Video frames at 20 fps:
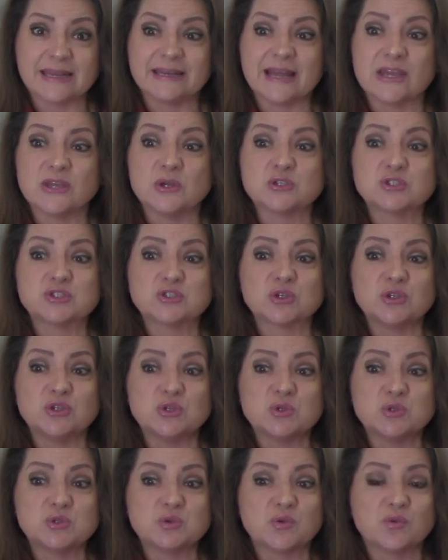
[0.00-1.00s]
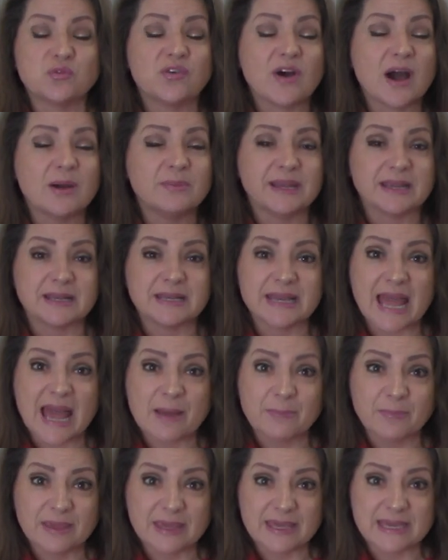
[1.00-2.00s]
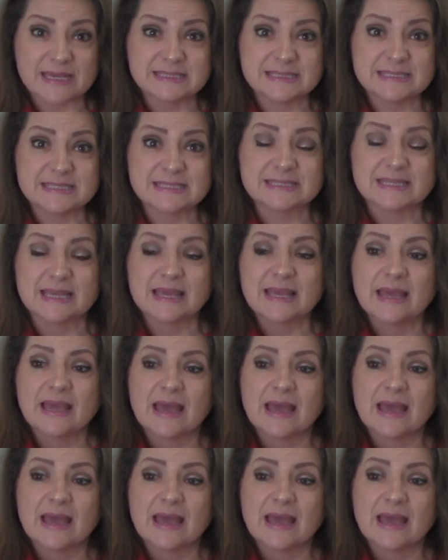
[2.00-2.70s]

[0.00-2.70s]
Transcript: and I also used fabric napkins